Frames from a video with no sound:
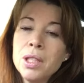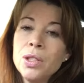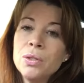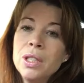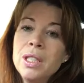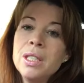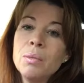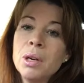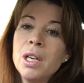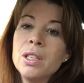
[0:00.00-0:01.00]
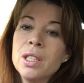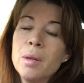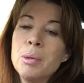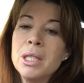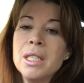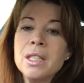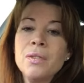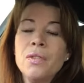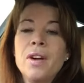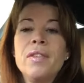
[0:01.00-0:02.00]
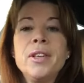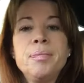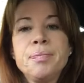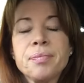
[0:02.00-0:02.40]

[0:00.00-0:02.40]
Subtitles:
looked at the business of Forever.